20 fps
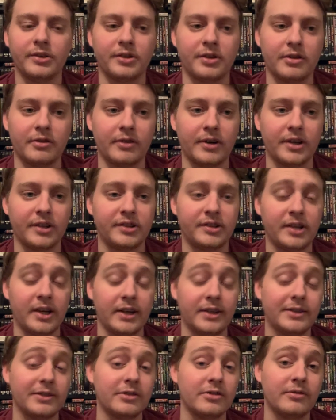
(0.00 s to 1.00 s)
is the greatest
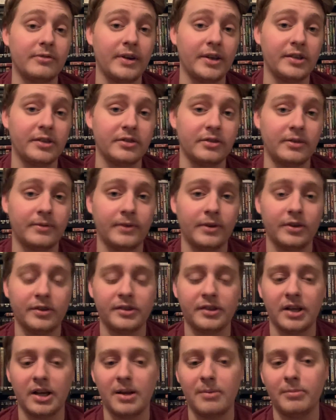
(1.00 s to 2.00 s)
technical wrestler of all
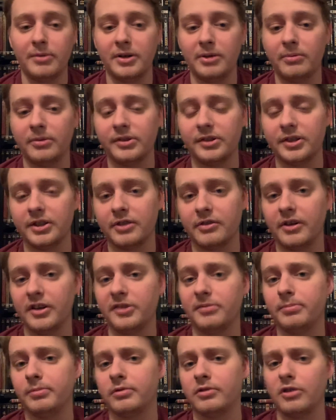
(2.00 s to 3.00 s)
time, but he wasn't the
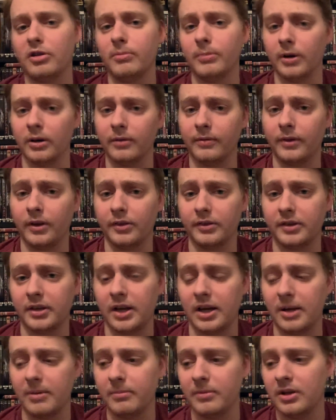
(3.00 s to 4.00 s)
greatest promo of all
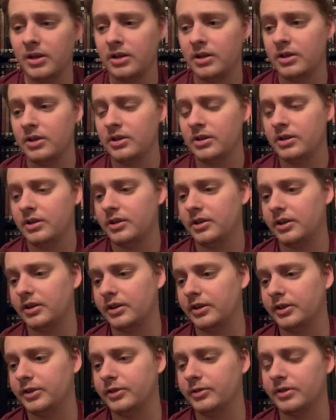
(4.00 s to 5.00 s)
time.
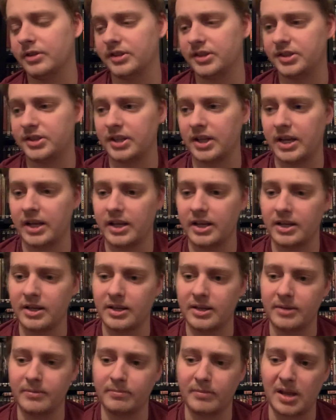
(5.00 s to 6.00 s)
You can
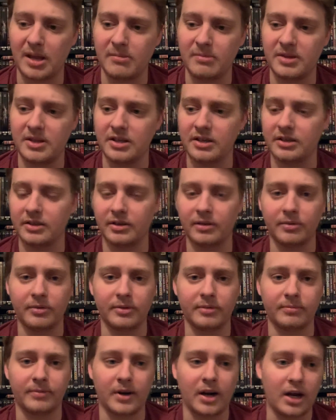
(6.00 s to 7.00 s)
say maybe,
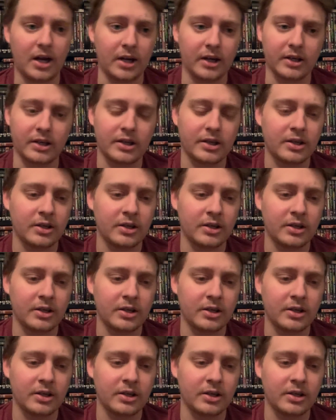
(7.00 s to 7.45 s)
The Rock,